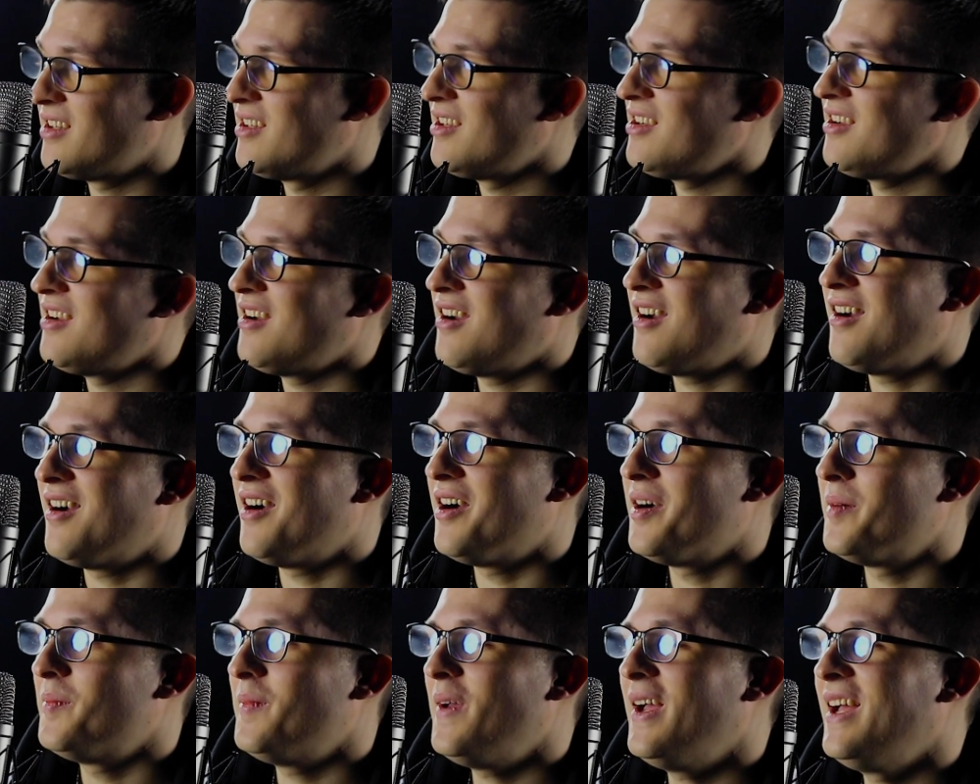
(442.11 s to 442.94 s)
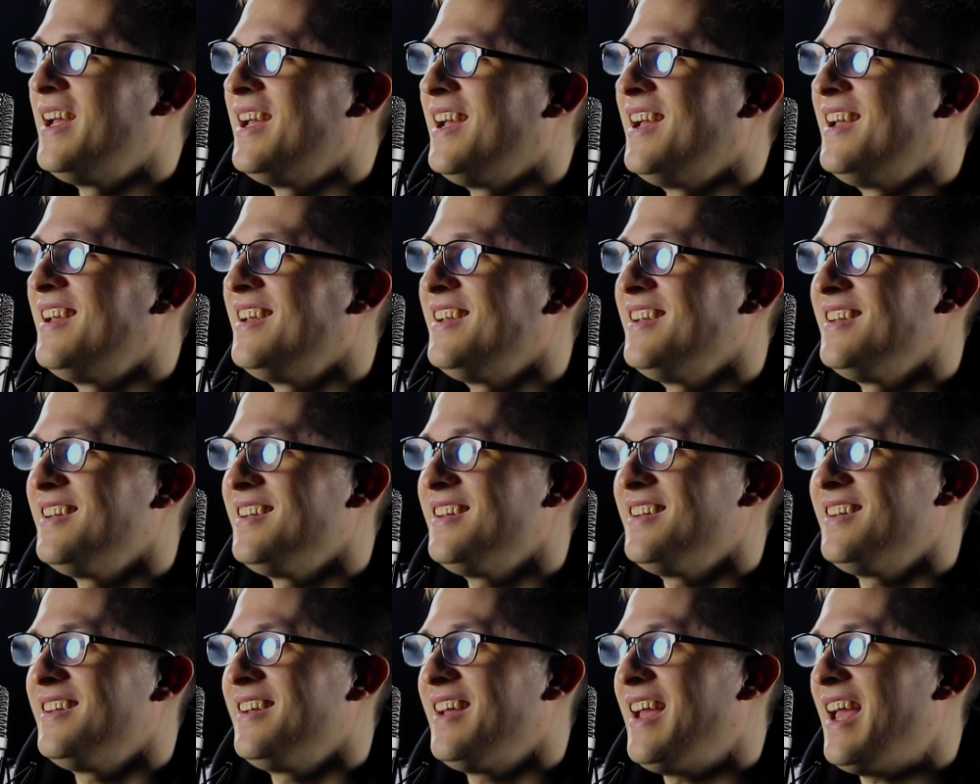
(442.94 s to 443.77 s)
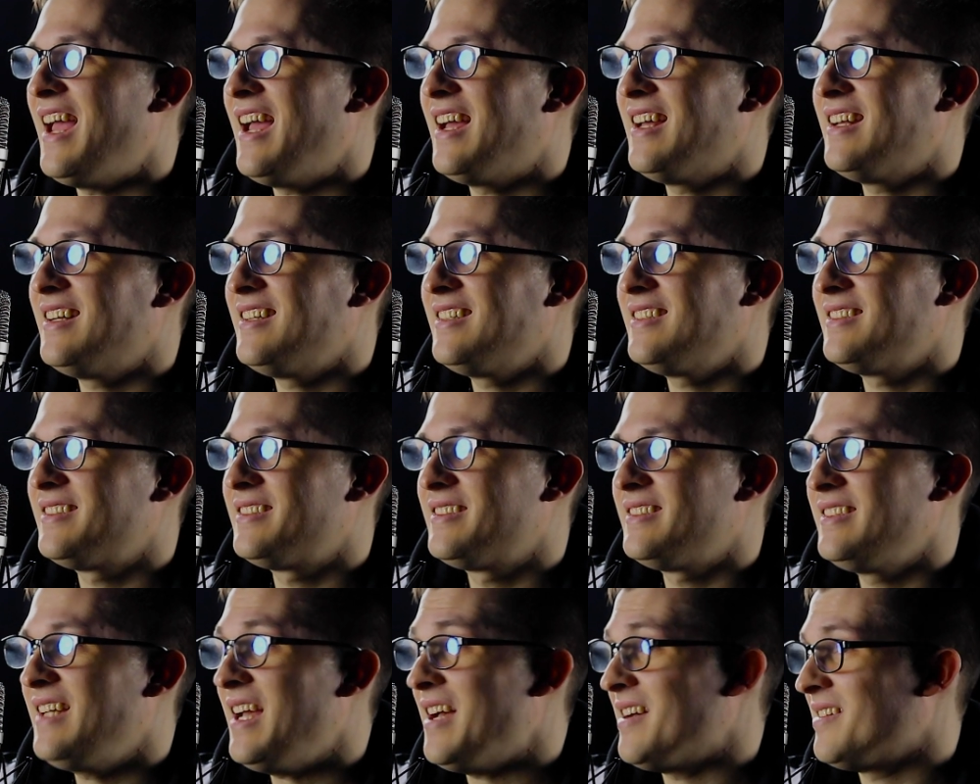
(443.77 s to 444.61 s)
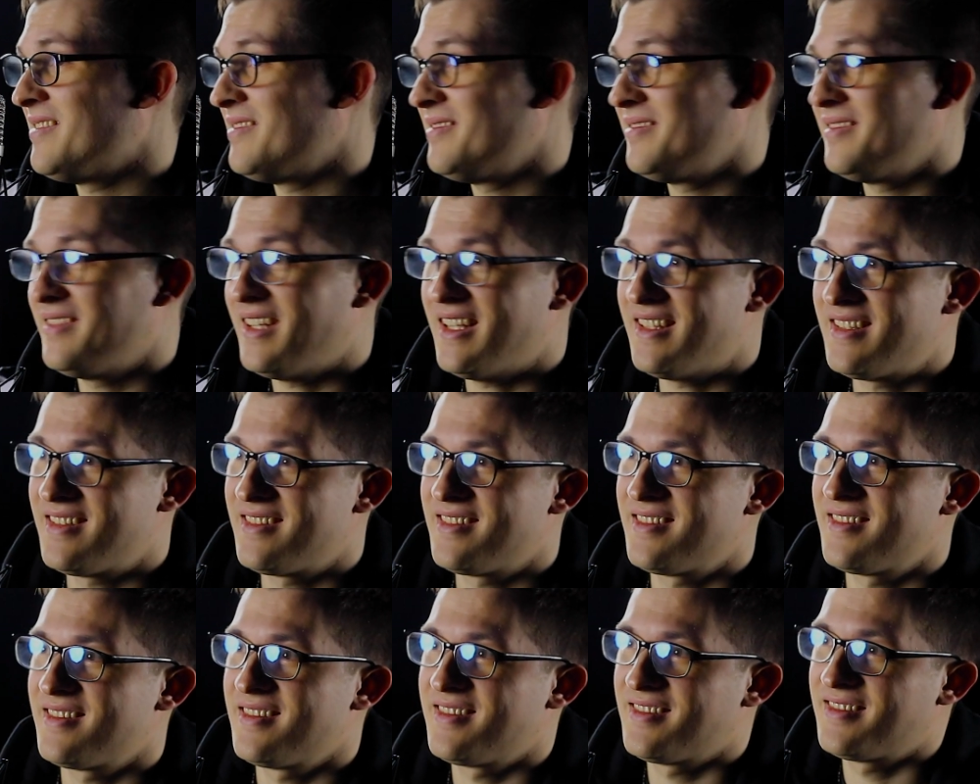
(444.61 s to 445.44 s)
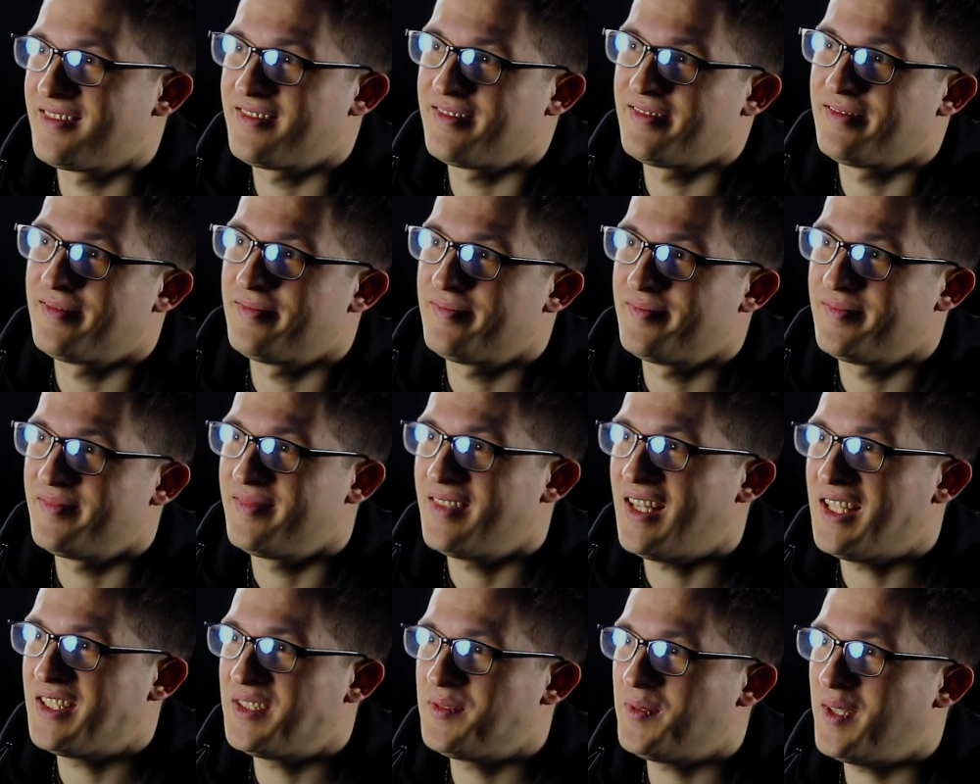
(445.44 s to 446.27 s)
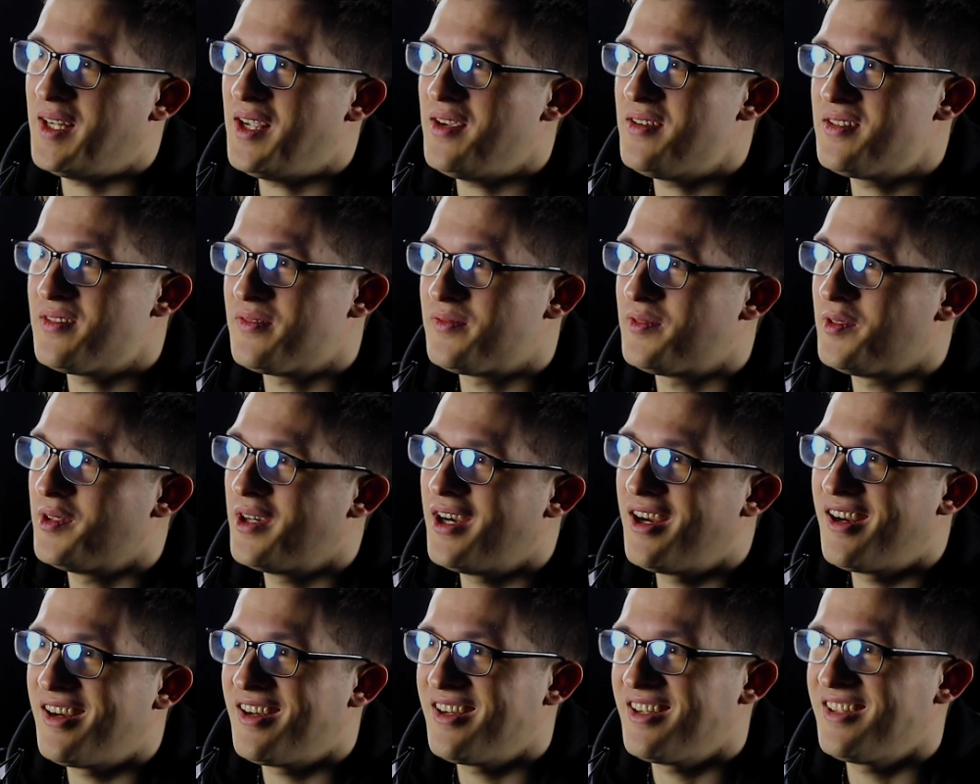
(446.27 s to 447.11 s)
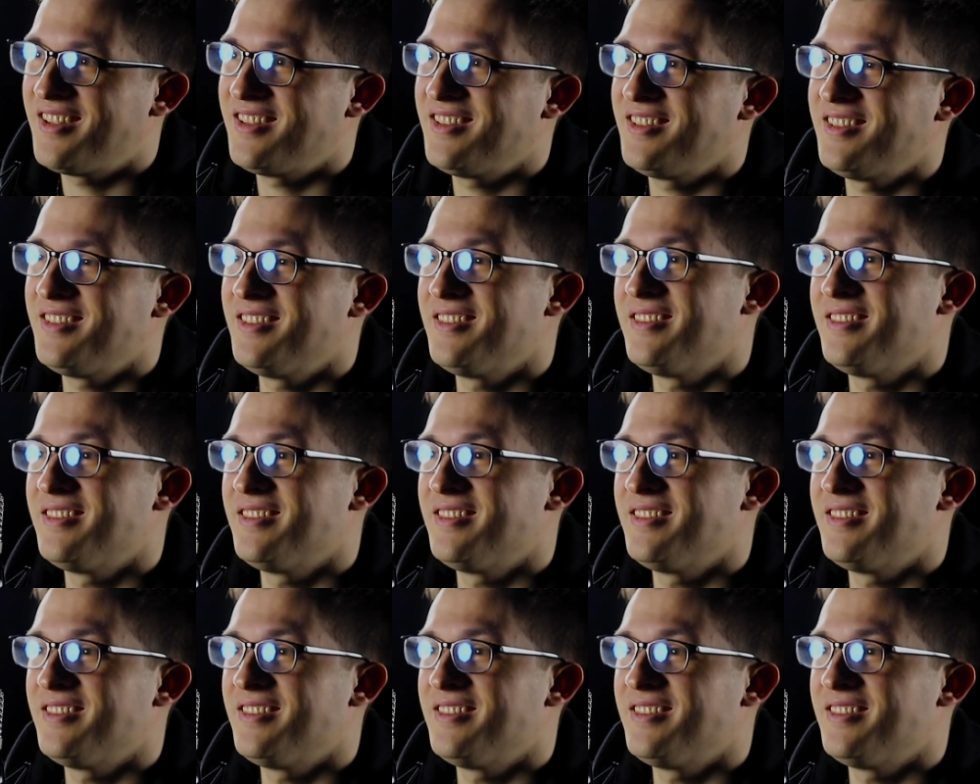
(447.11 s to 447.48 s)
media. And yeah, that's what I use it for.